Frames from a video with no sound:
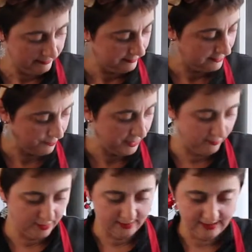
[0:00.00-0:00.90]
It's a pity
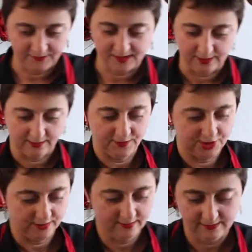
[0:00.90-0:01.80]
we don't have smell
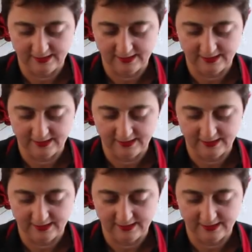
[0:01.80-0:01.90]
emission.